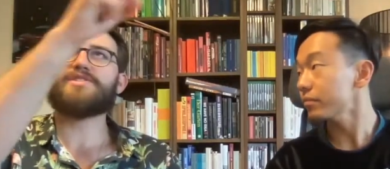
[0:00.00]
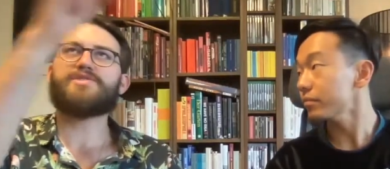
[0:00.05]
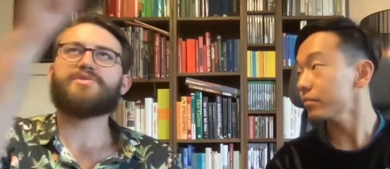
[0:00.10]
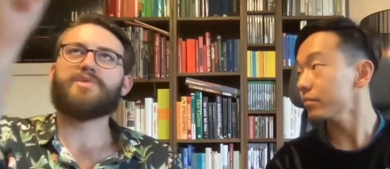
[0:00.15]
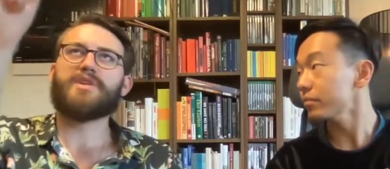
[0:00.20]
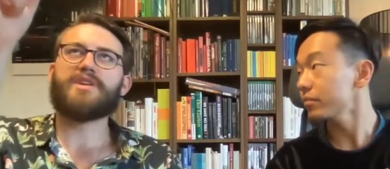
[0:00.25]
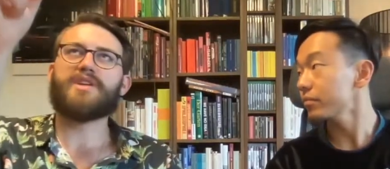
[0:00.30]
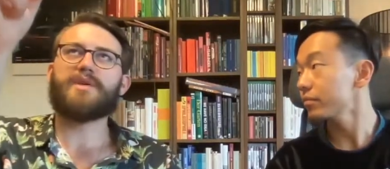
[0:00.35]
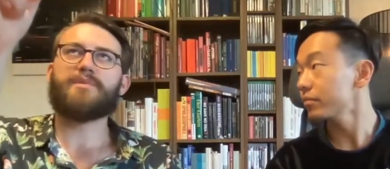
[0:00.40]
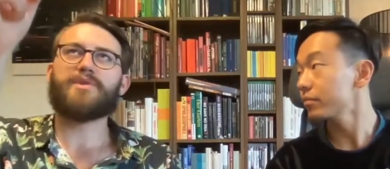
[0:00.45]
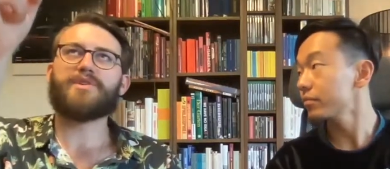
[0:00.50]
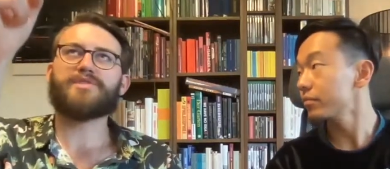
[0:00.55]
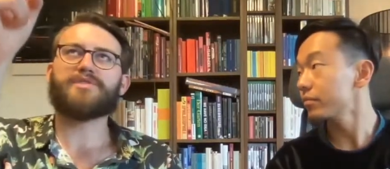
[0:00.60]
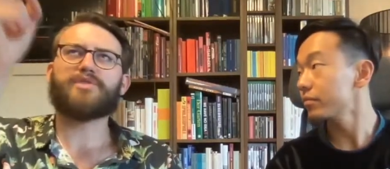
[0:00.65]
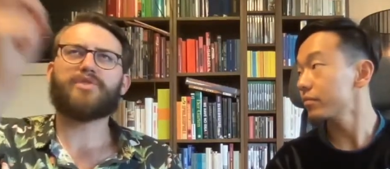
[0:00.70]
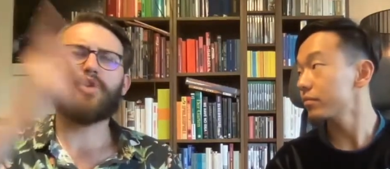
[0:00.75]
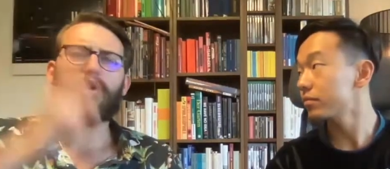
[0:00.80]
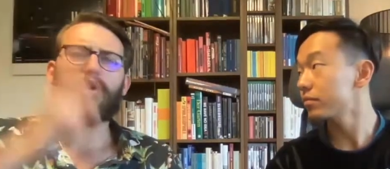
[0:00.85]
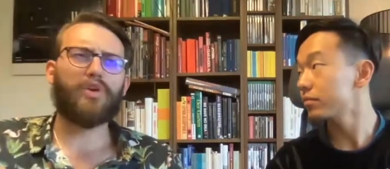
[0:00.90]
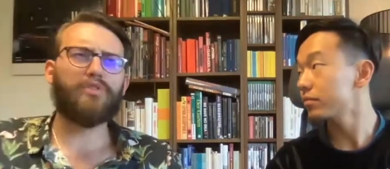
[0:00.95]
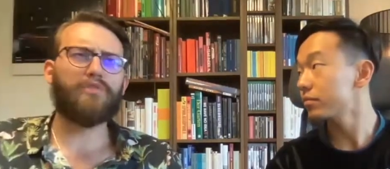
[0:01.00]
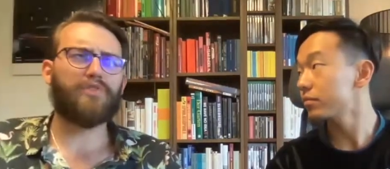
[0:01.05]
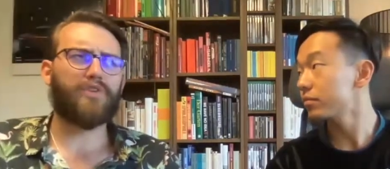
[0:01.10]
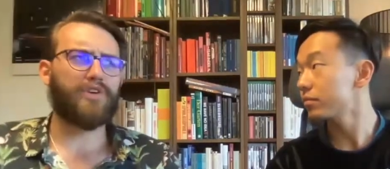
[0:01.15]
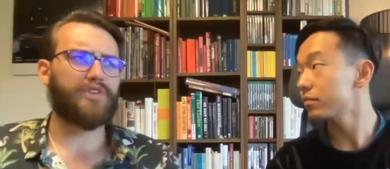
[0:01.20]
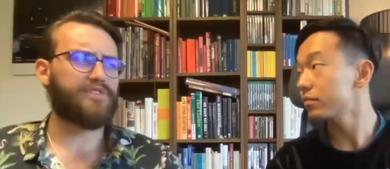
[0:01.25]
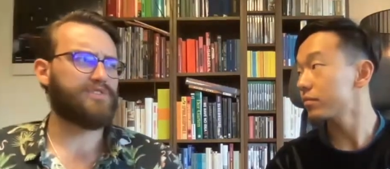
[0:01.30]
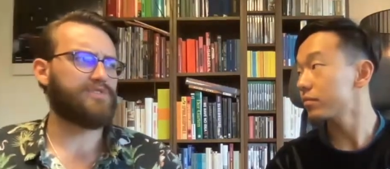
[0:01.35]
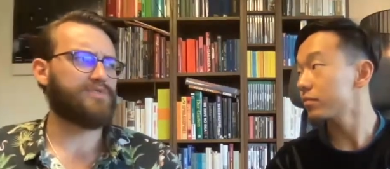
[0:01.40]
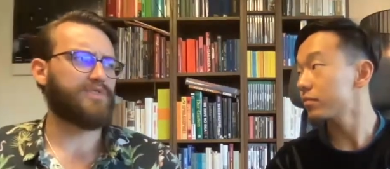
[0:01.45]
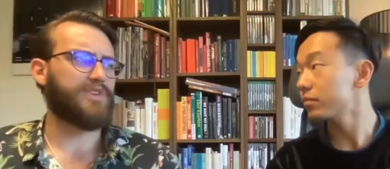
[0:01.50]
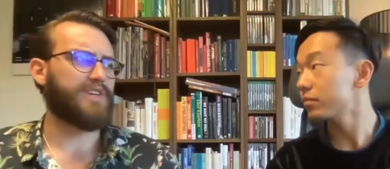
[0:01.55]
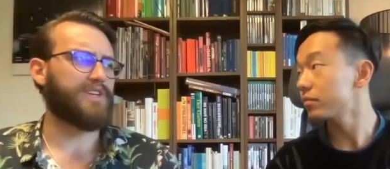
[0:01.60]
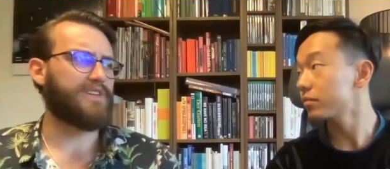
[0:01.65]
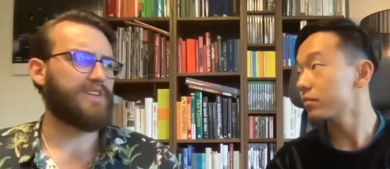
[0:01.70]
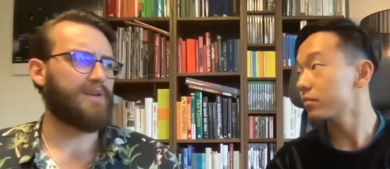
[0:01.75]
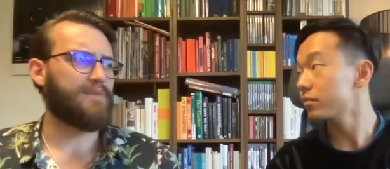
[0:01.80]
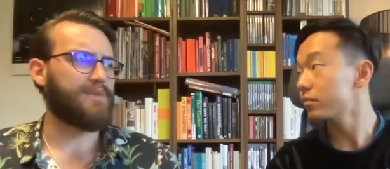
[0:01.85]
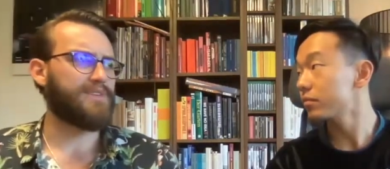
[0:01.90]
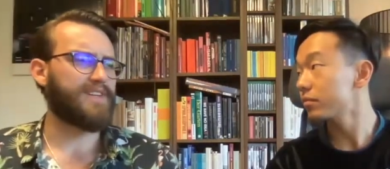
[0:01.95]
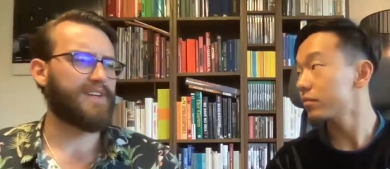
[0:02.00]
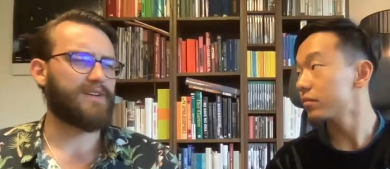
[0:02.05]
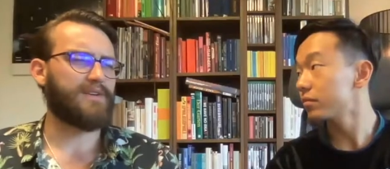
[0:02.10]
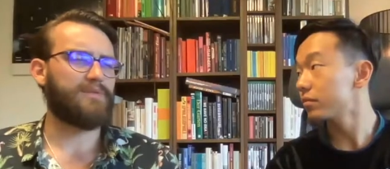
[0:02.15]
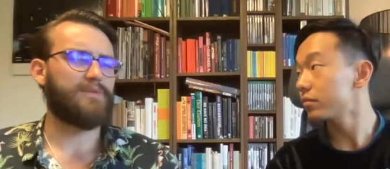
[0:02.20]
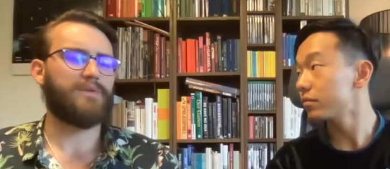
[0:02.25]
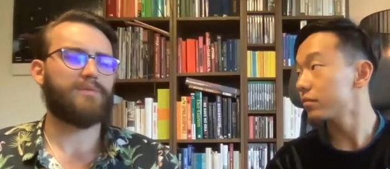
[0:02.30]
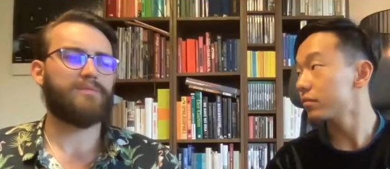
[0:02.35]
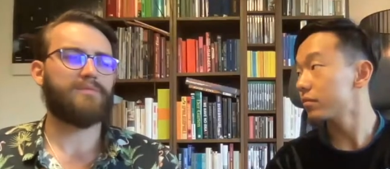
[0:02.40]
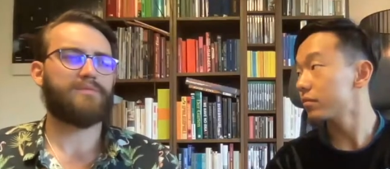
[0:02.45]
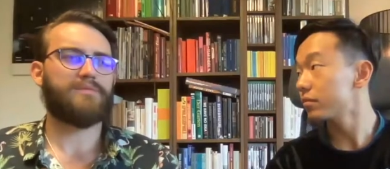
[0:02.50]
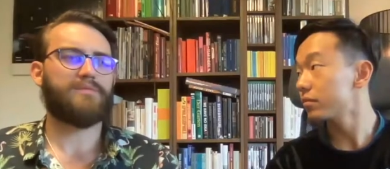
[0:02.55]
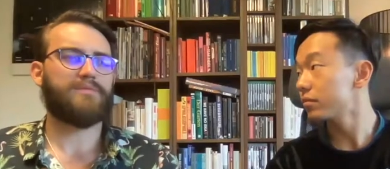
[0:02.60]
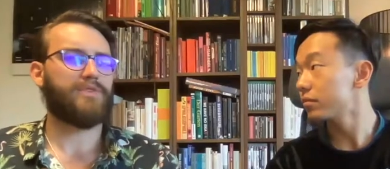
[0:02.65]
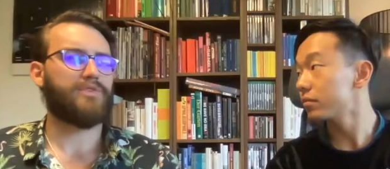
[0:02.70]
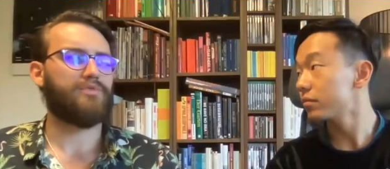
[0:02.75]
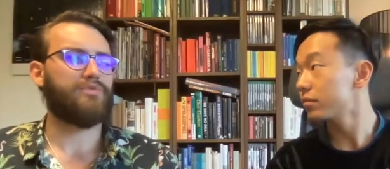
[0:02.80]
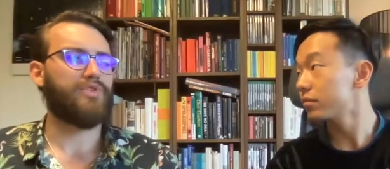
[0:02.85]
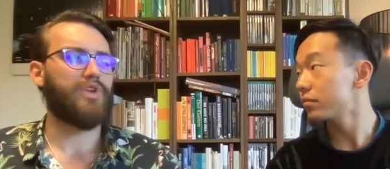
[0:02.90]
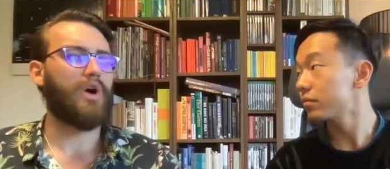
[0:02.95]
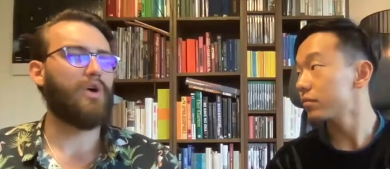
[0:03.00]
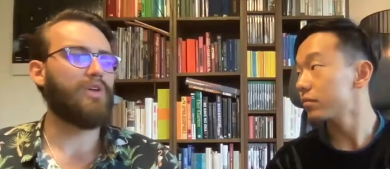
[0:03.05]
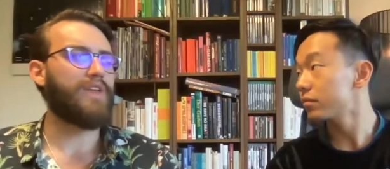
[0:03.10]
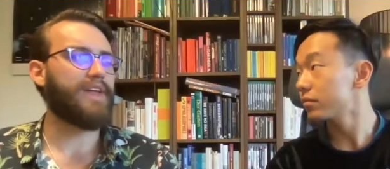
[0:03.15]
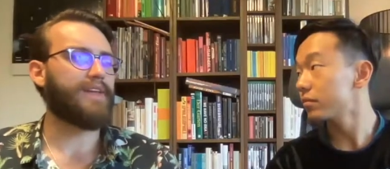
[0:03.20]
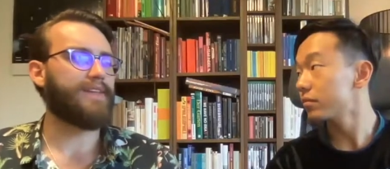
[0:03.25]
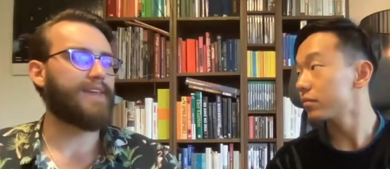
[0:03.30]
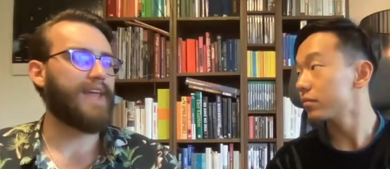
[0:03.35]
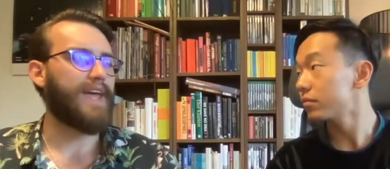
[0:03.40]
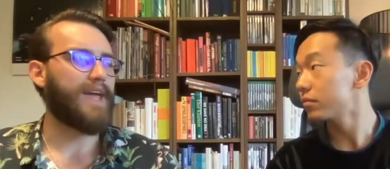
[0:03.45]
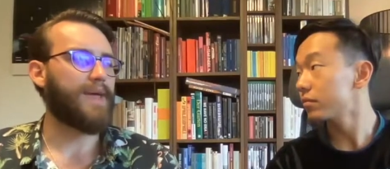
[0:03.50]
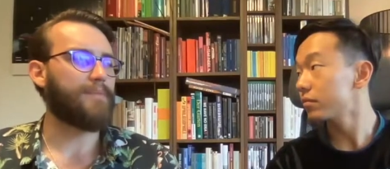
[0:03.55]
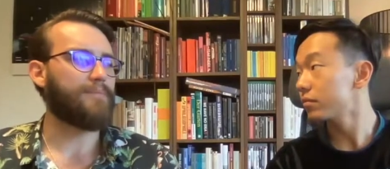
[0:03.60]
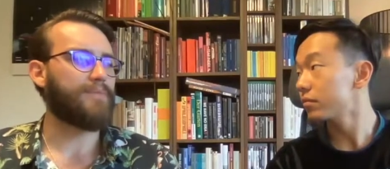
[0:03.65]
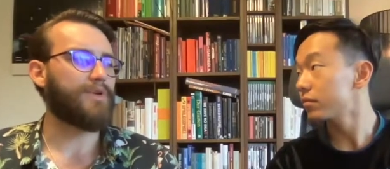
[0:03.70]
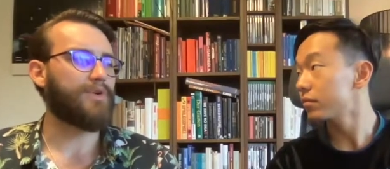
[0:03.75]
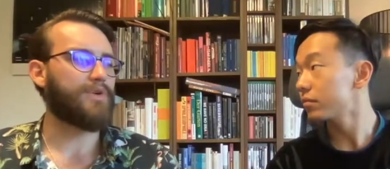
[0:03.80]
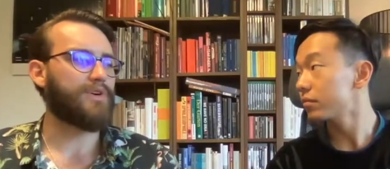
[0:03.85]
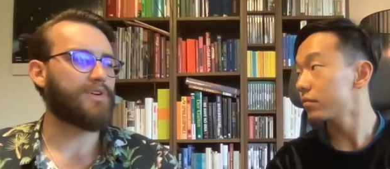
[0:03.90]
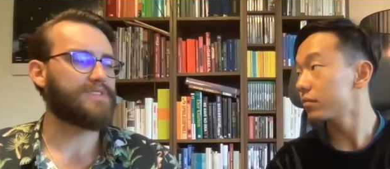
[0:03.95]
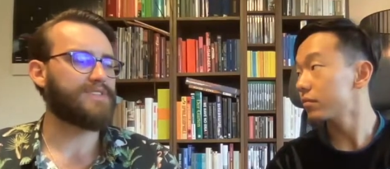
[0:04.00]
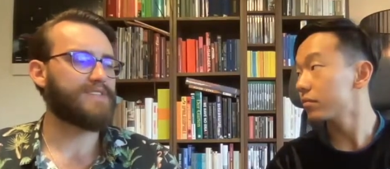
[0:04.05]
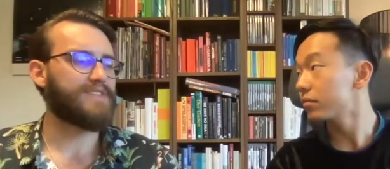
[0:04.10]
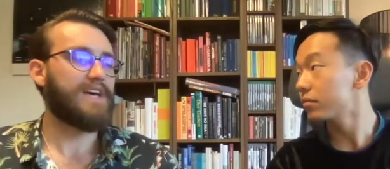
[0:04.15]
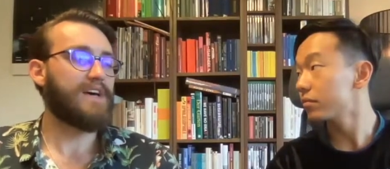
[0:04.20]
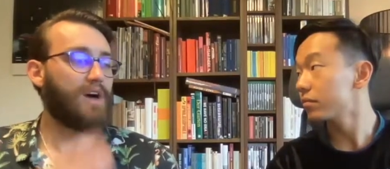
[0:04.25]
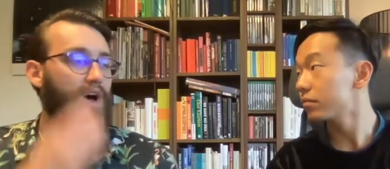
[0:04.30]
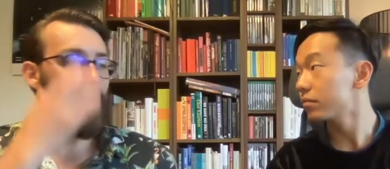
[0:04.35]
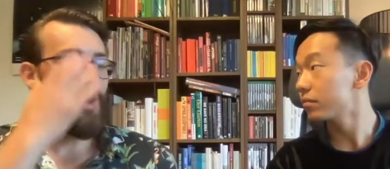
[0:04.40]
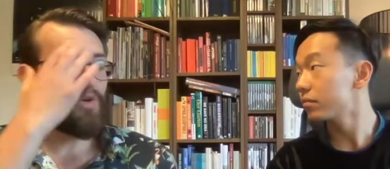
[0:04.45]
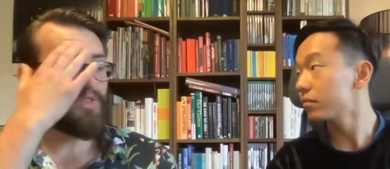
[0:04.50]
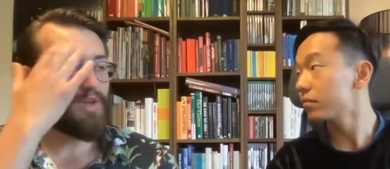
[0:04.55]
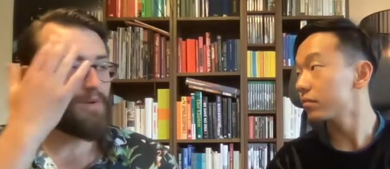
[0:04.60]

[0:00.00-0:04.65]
Speaker 1: the street name was Convoy Street. I was like, you know that name because, oh,